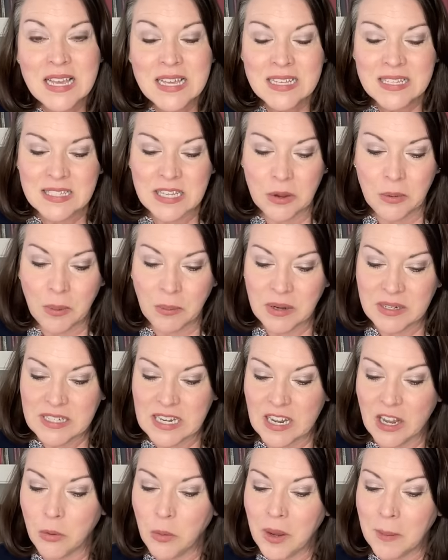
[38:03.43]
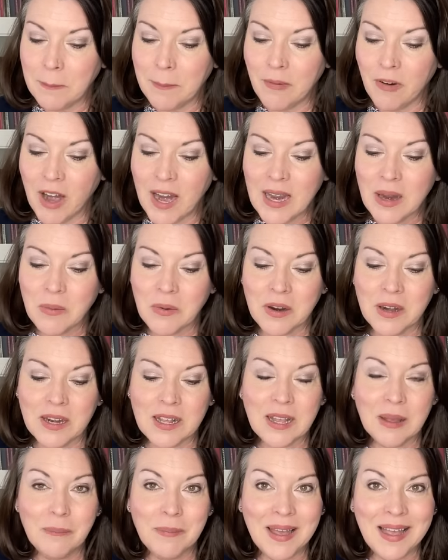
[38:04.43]
So I'm going to take a quick break. We're going
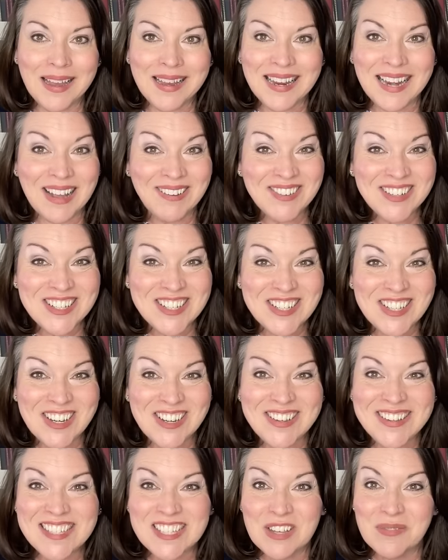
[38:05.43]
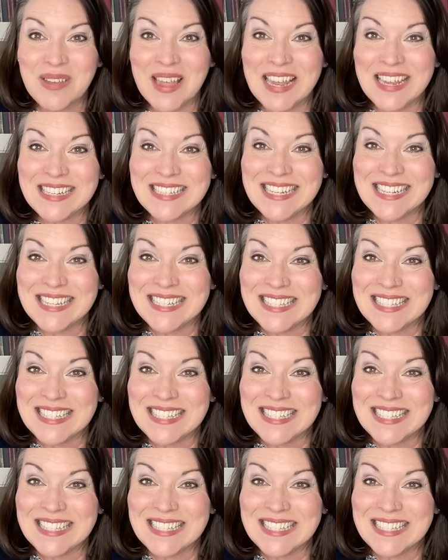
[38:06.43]
to come back, and I'm going to show you some antique